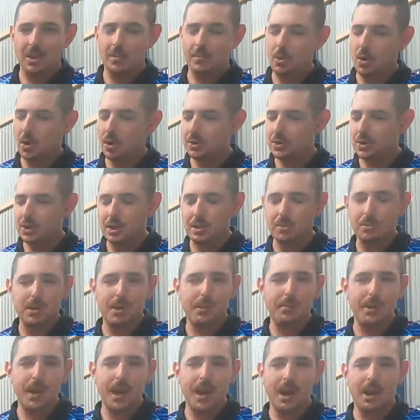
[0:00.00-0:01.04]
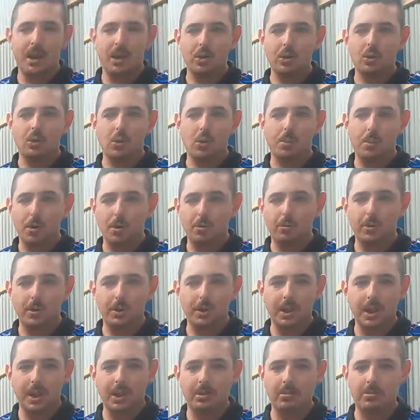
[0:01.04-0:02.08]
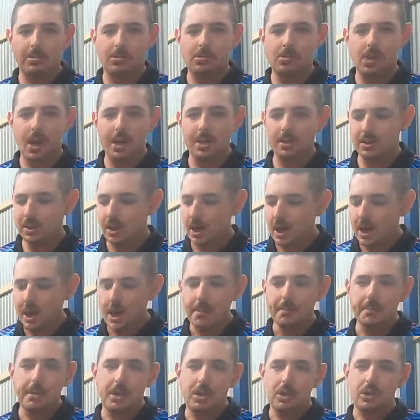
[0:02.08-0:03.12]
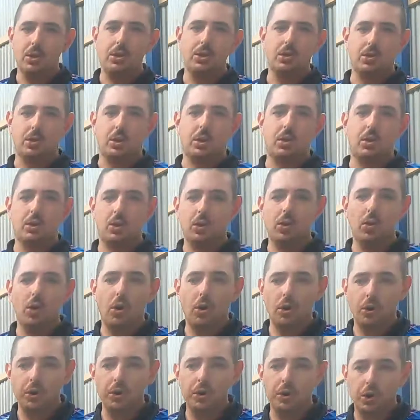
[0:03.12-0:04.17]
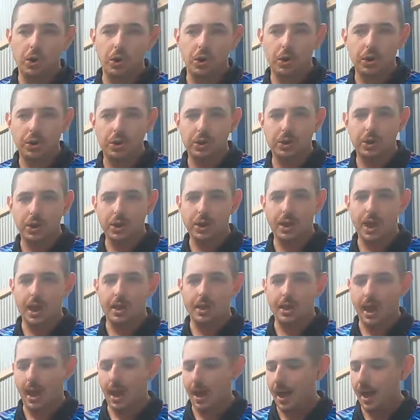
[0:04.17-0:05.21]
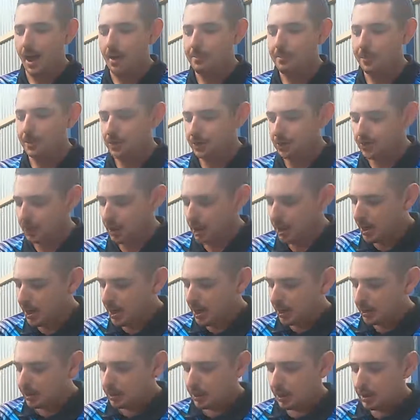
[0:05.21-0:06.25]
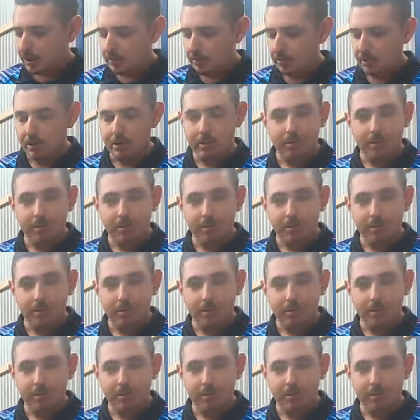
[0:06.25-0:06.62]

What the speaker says: You might see a bit of power drop off at the end of a race, but usually on the longer circuits that happens. So